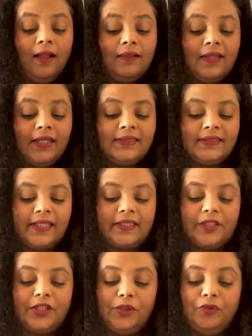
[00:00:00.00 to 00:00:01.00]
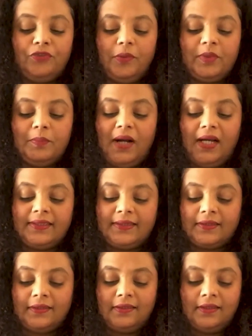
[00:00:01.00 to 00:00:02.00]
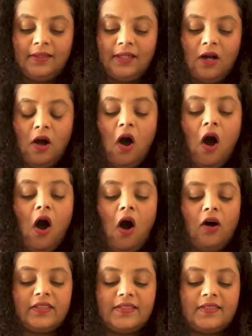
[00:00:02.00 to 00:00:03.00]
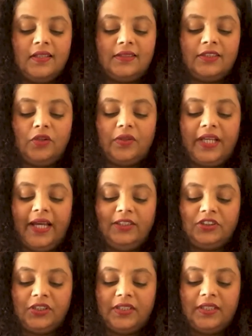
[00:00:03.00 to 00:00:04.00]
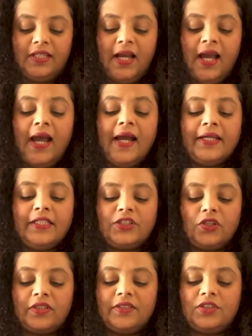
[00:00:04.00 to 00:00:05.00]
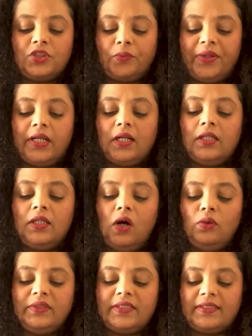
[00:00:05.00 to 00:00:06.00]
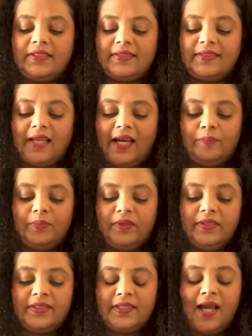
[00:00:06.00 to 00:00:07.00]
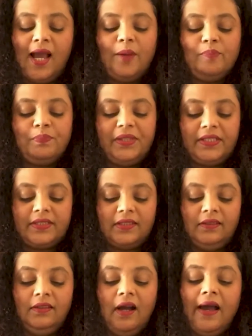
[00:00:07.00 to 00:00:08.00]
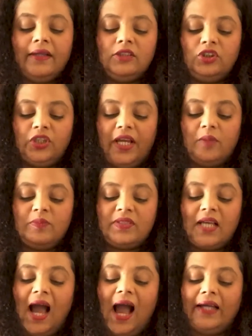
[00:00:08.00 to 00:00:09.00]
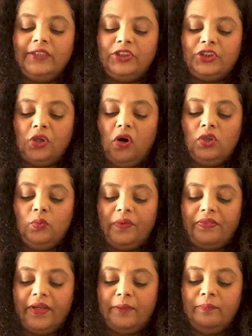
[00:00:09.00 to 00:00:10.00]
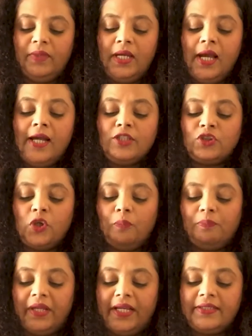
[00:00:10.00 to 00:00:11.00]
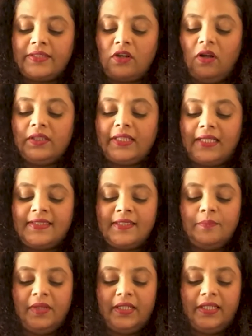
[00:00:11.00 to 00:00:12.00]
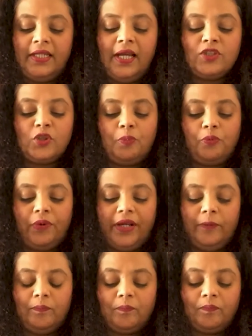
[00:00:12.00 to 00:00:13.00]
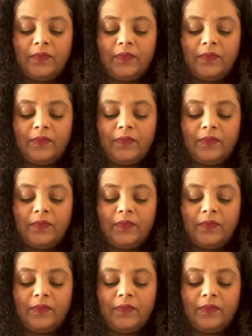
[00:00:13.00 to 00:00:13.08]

Let's take a cue from the Master. On a certain occasion, he took his three closest disciples, Peter, James, and John, with him to a place called Gethsemane to pray.